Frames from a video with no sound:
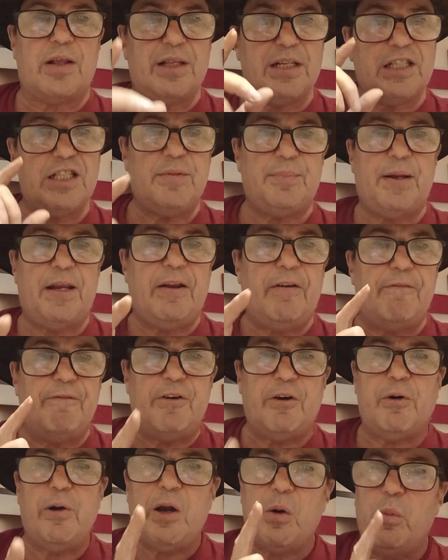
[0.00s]
This has been
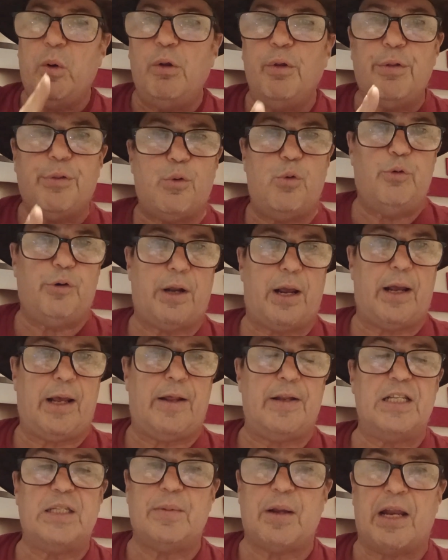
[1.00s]
very well thought out,
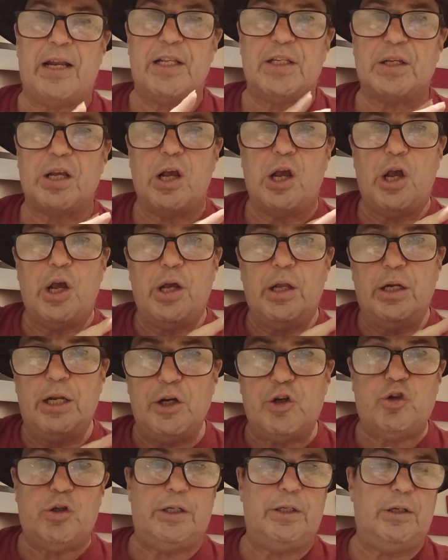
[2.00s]
and it's
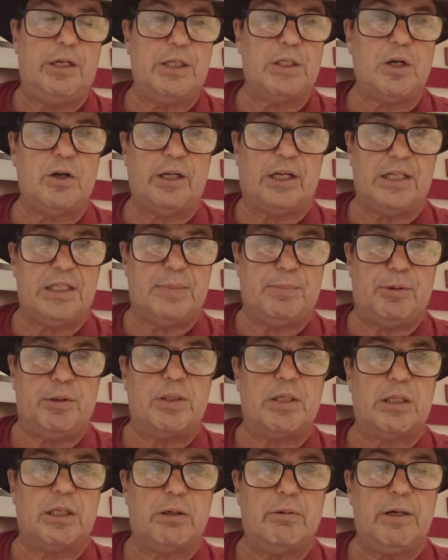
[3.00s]
literally, it's not a
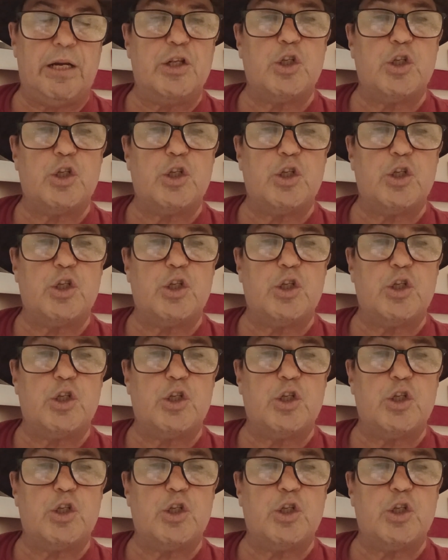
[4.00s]
conspiracy theory.